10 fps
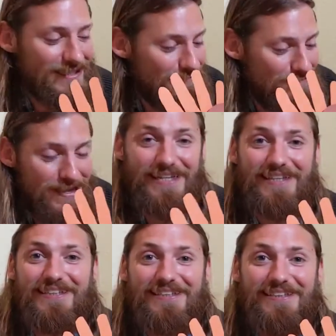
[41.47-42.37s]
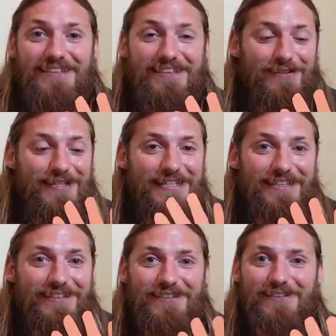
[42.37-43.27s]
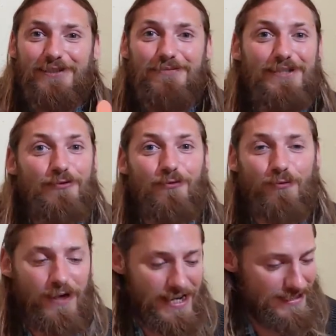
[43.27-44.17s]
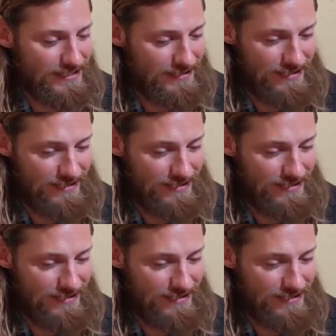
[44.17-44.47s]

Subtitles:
and make this thing right here. It's gonna be great.